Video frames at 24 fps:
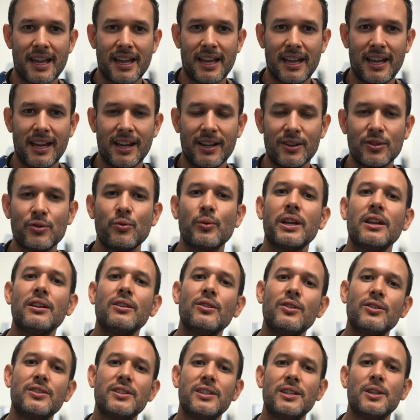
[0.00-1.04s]
and we are
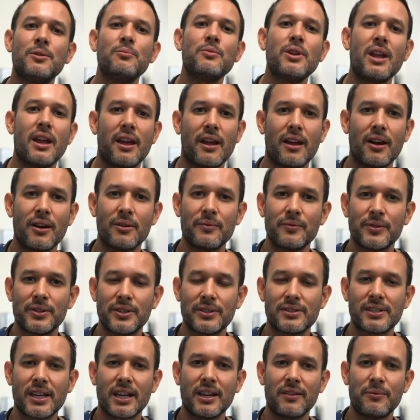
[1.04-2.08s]
using them now to
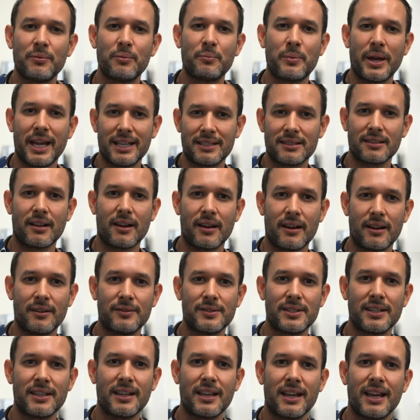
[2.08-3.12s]
save pets'
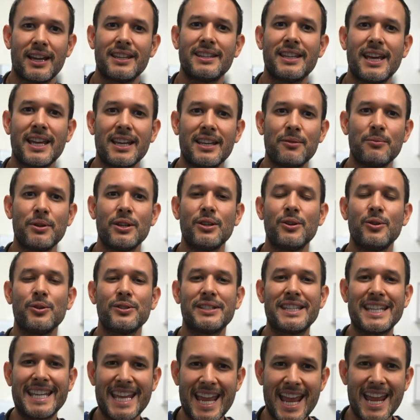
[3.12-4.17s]
lives, and they can be
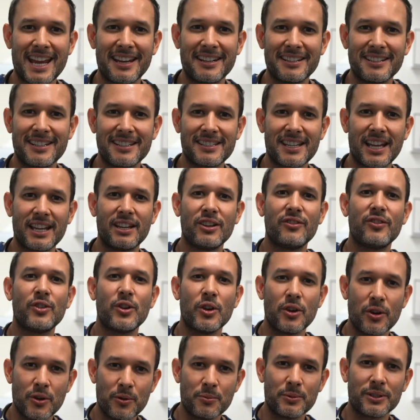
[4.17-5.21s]
used again to save
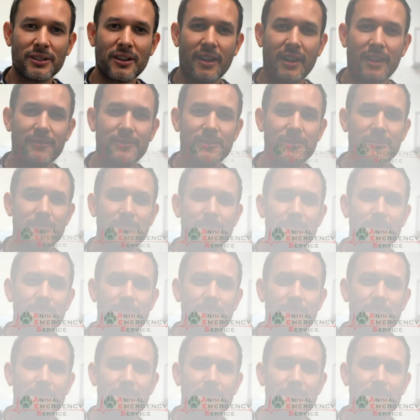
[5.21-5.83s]
human lives.